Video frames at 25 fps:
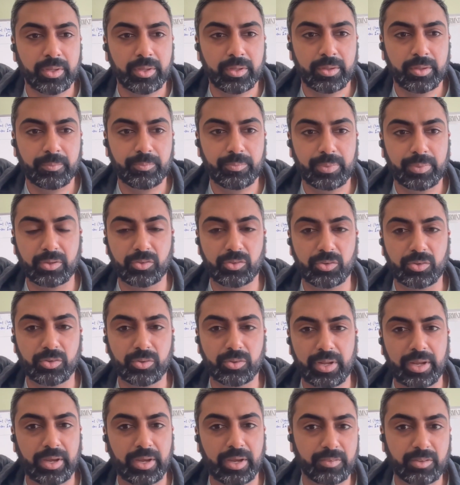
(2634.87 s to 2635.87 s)
because you don't
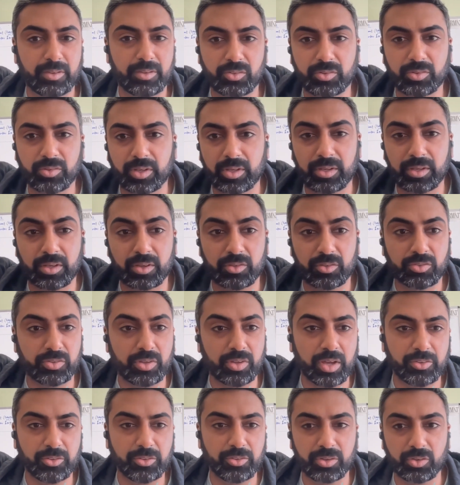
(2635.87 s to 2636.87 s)
have this like
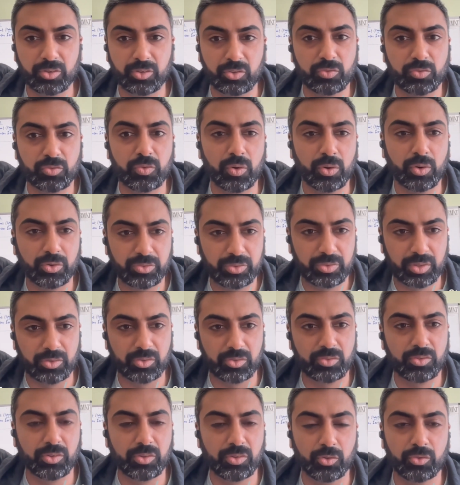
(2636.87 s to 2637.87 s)
exogenous force that's
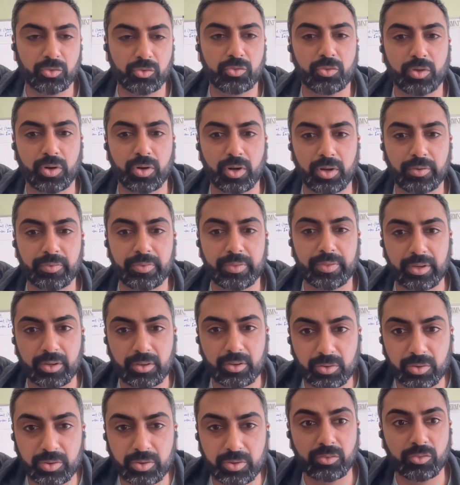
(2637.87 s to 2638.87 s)
so strong that it
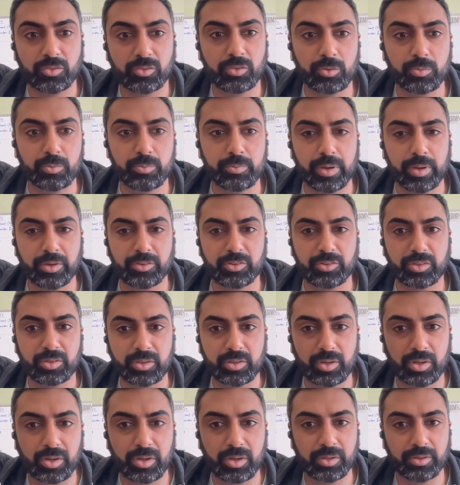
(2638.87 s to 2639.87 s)
creates new budget
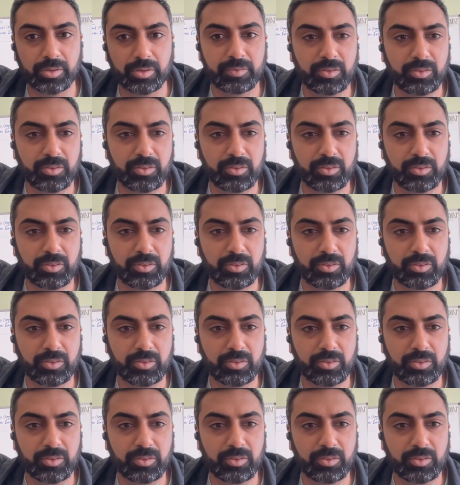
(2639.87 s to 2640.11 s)
in all of these